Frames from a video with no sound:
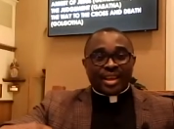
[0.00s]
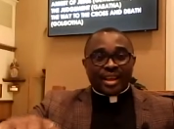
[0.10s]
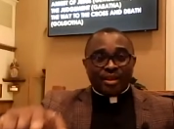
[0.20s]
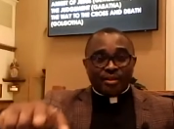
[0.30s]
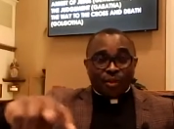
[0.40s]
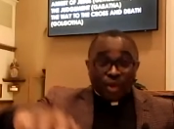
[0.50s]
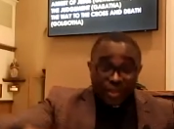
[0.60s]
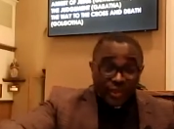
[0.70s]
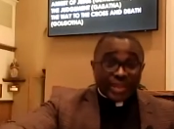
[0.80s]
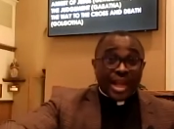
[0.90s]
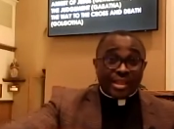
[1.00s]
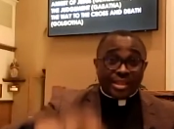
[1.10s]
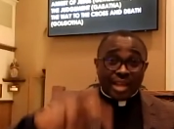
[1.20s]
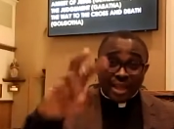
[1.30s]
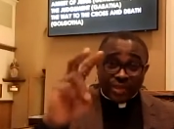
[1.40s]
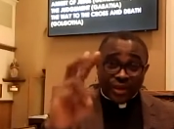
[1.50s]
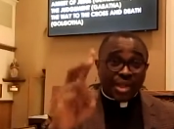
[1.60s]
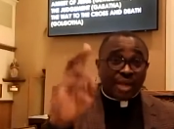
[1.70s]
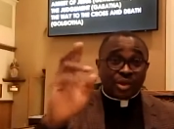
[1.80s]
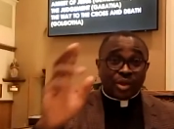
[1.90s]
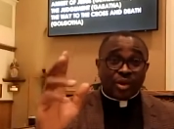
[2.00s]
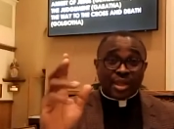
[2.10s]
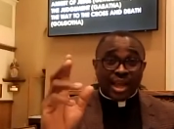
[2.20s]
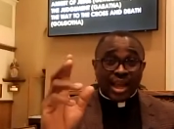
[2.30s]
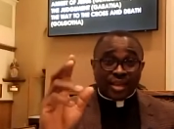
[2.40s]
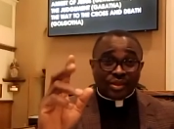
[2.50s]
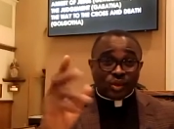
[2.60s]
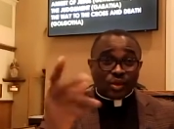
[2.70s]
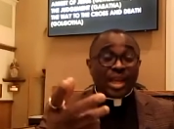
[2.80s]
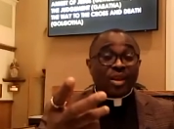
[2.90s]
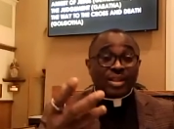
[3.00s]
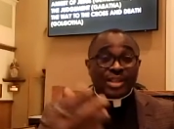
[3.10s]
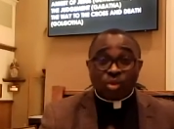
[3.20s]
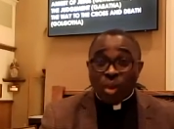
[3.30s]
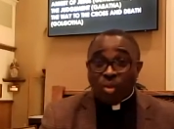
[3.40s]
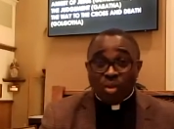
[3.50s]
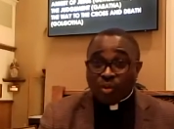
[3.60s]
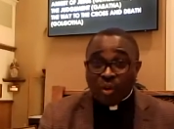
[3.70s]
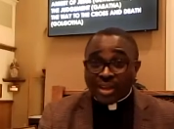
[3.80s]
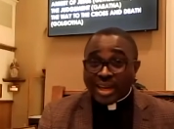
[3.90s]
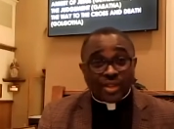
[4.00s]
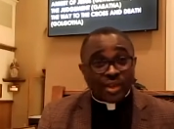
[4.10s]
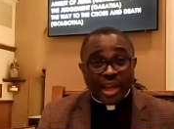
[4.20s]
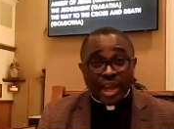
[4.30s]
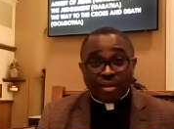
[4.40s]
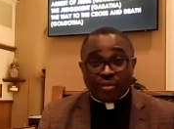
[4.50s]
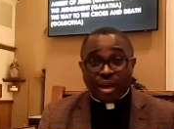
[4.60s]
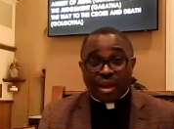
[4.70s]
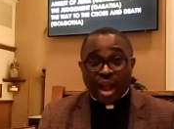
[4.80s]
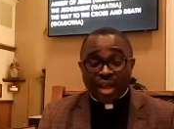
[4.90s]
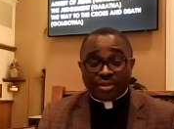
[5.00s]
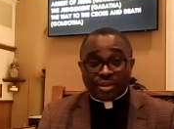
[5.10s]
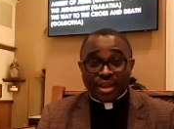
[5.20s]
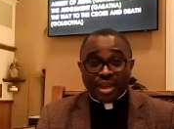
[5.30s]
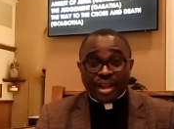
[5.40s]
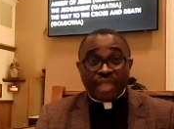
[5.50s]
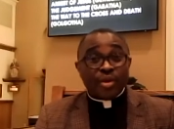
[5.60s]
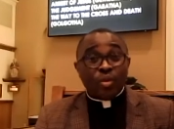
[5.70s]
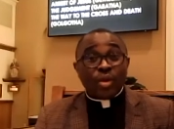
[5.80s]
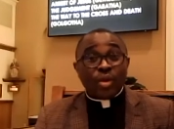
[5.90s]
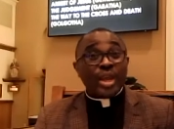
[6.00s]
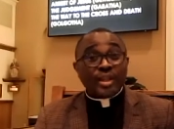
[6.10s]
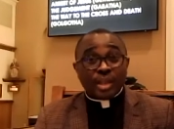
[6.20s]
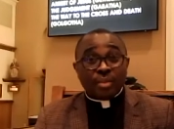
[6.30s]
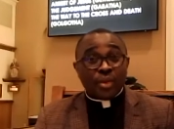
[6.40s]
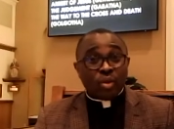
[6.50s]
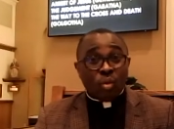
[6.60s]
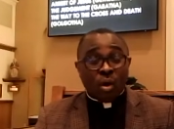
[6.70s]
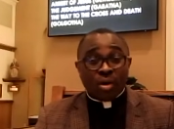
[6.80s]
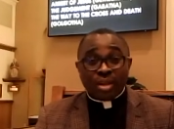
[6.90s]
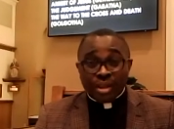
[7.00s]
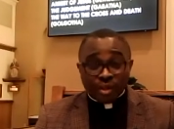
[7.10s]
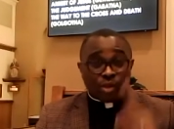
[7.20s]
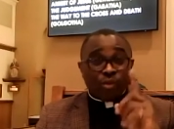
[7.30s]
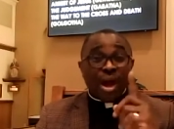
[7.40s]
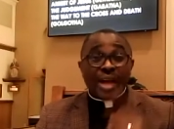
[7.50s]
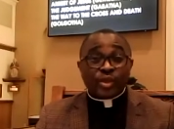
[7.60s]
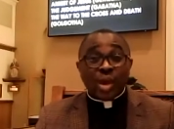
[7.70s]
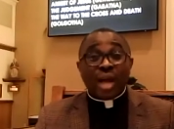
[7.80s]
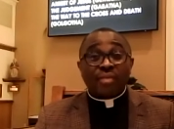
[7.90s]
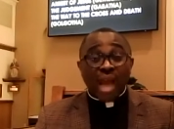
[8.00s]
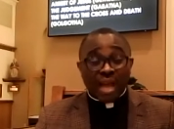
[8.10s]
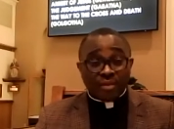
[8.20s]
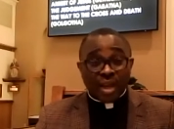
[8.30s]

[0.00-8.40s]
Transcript: He fell three times, uh, three times he rose again. To tell us that when we fall, that's not the end of our lives. Even when you hit a brick wall, insofar as you have life,